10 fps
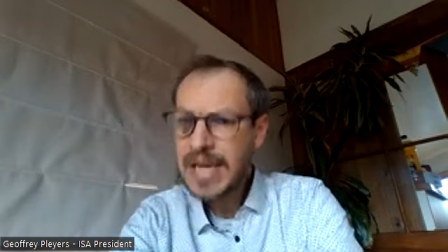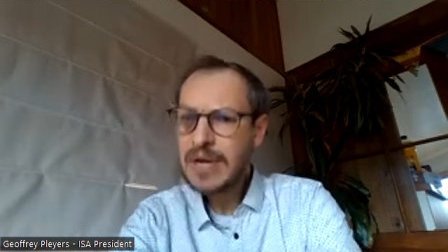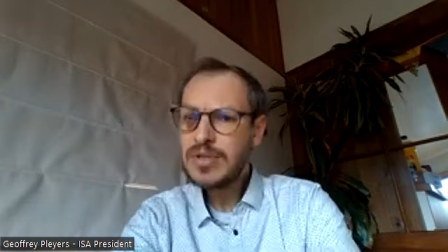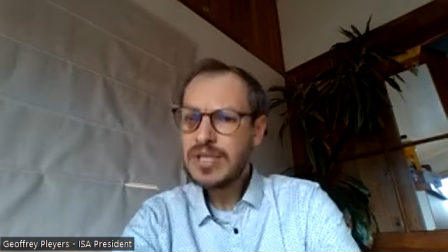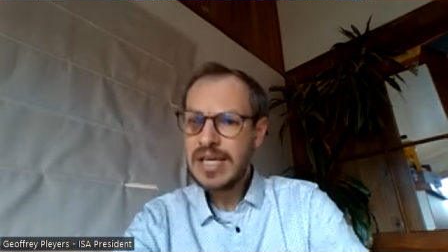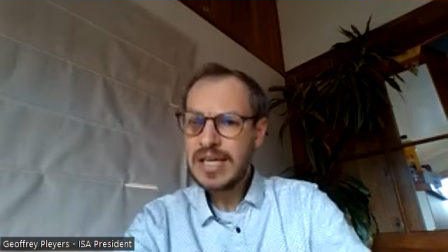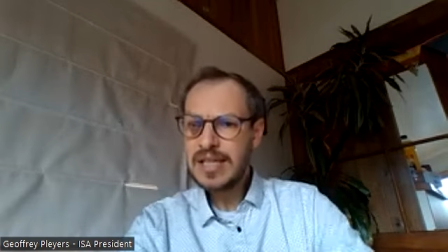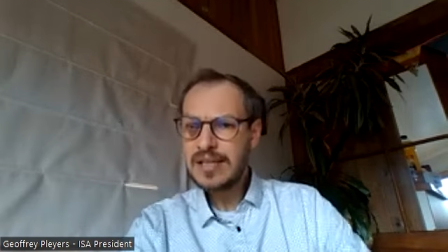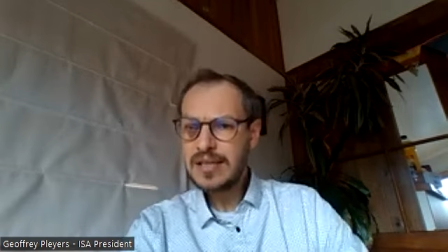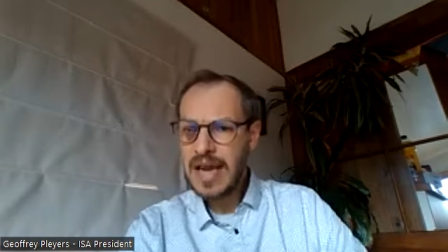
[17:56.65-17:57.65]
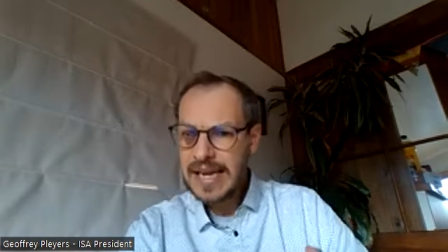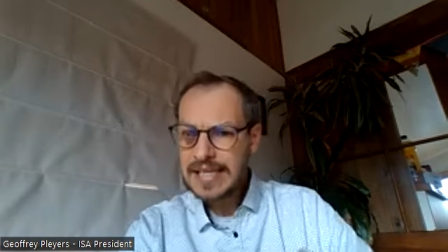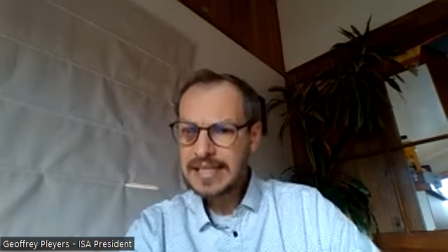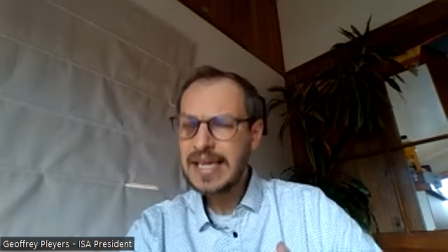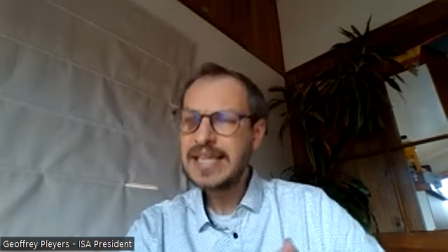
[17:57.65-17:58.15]
And I would say that the
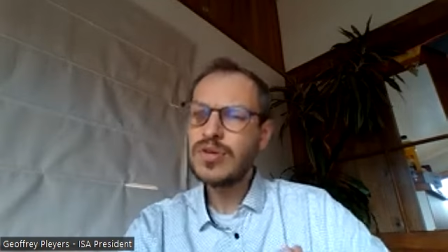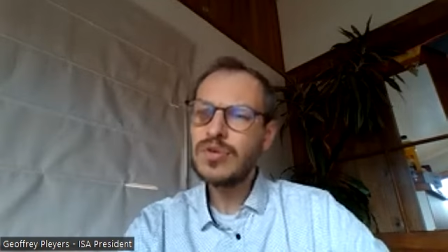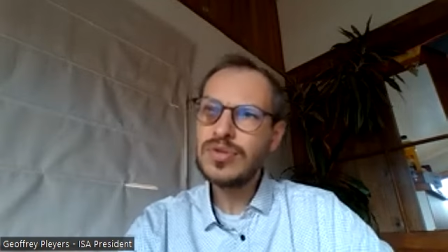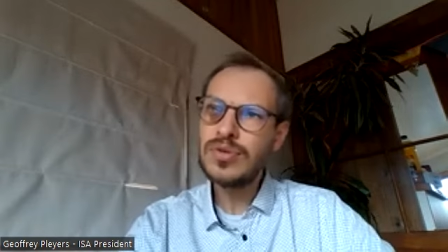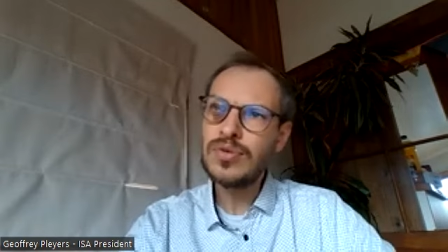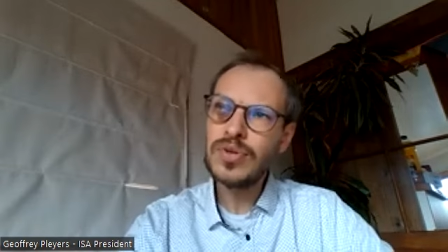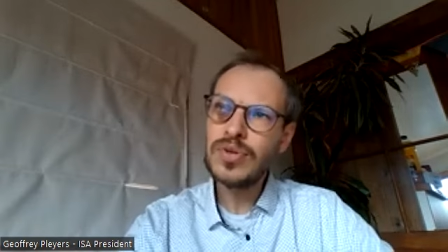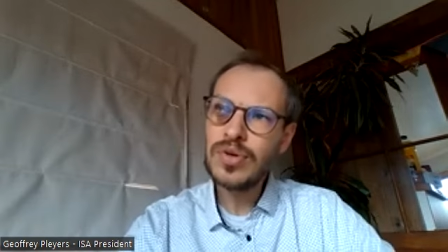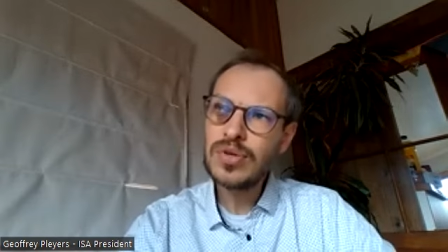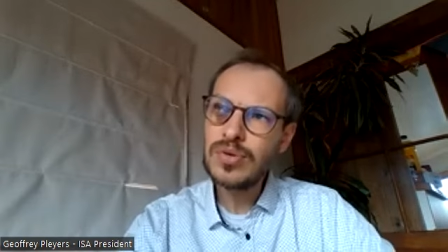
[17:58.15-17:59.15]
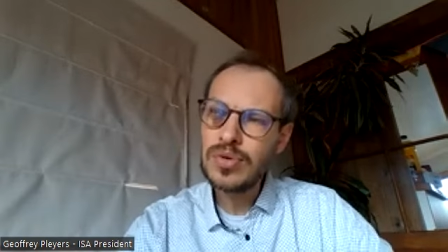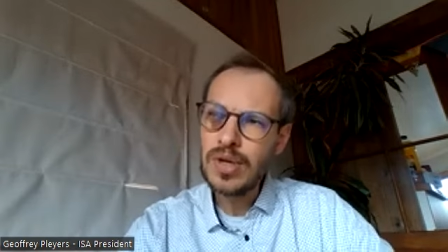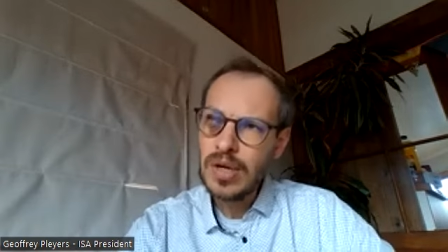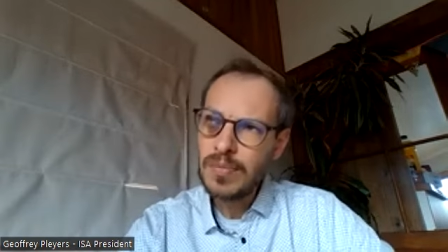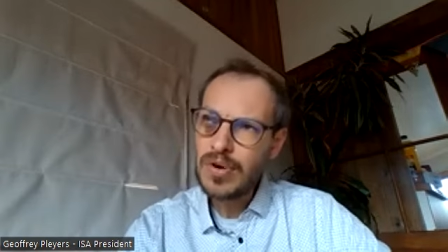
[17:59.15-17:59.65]
I S A is also not only
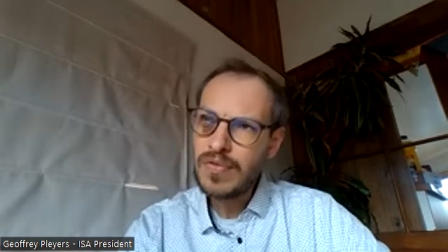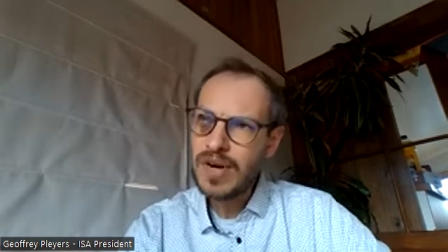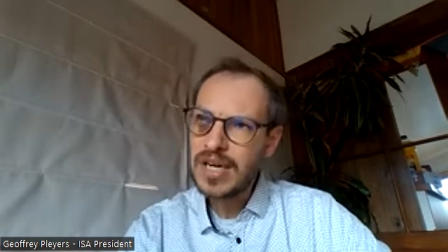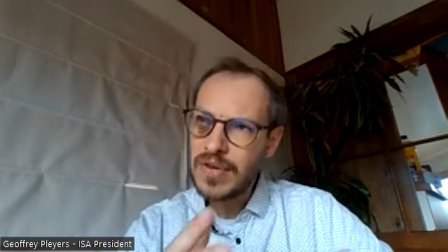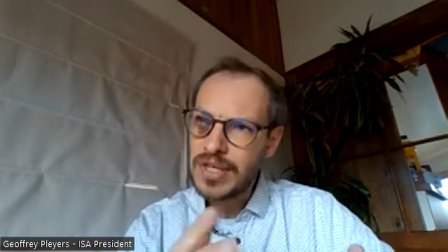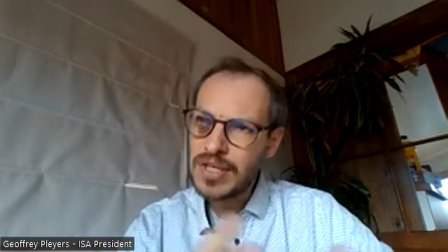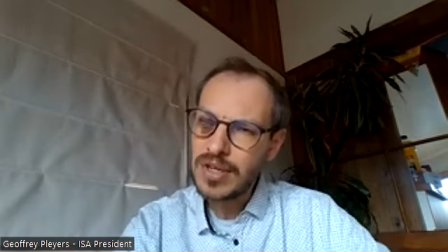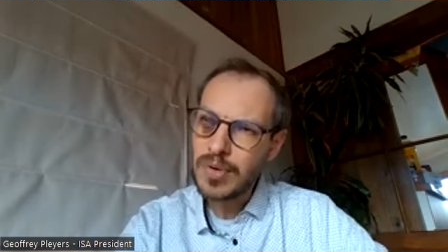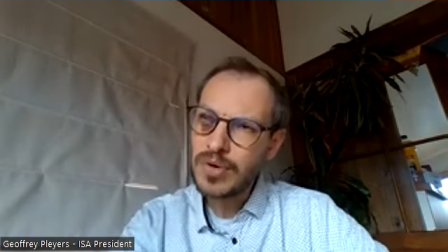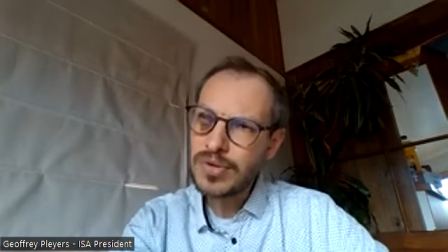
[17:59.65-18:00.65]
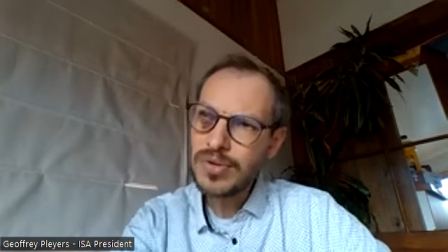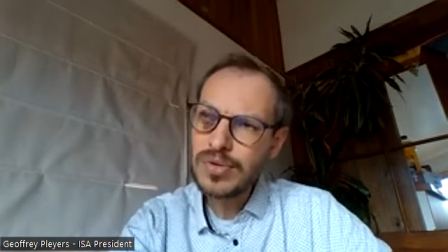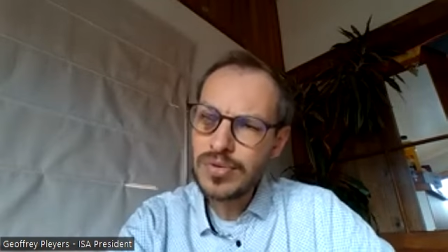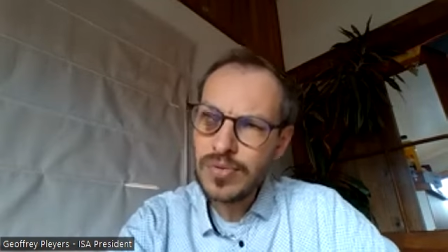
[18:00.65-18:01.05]
to provide infrastructure, but also